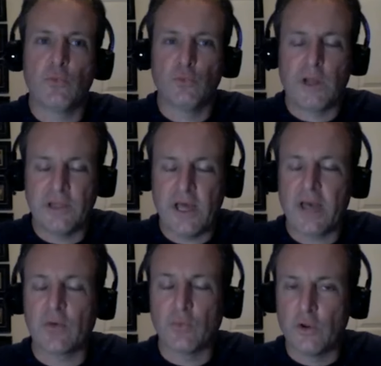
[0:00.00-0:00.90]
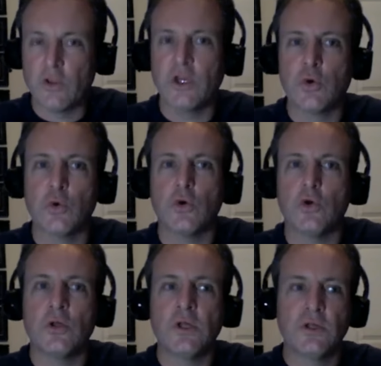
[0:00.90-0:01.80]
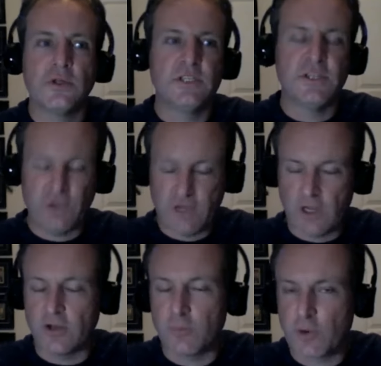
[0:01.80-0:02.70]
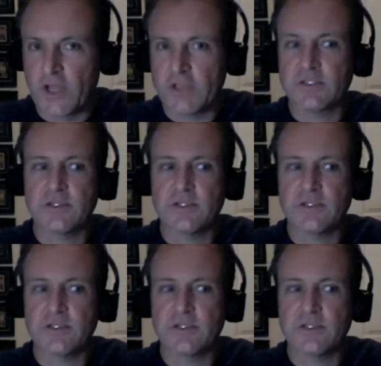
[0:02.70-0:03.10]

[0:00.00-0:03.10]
a lot of really cool different colored bricks.